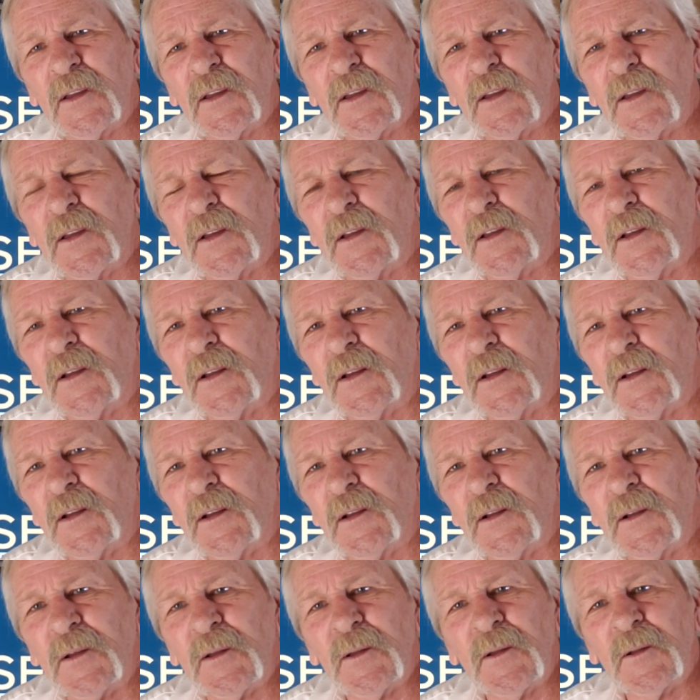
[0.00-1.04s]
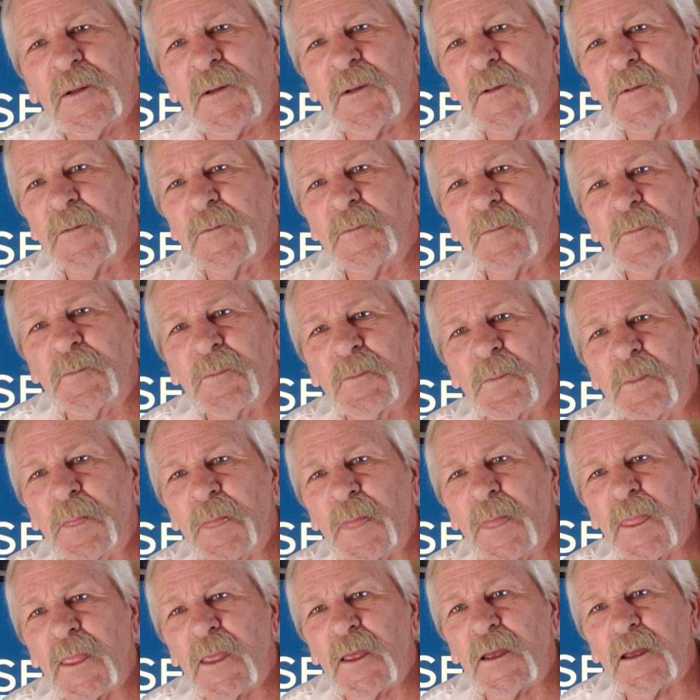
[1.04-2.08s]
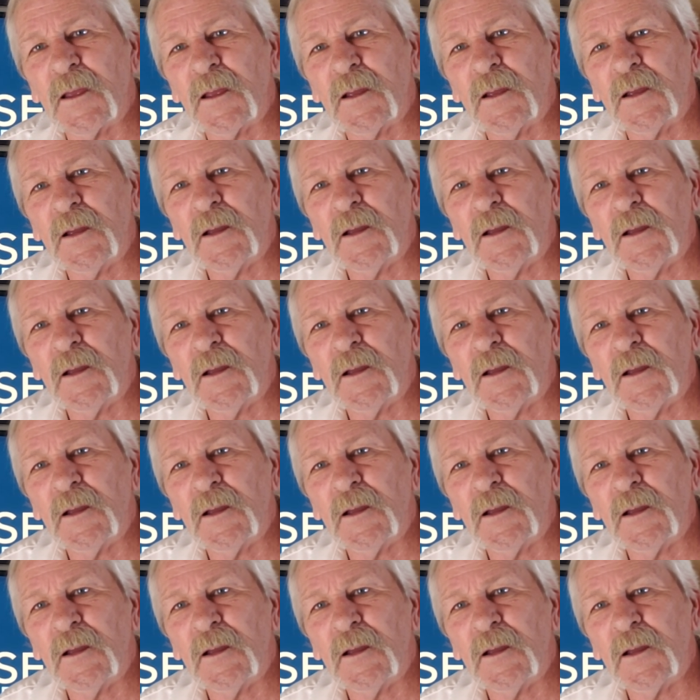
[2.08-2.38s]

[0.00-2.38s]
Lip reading: (no one is talking)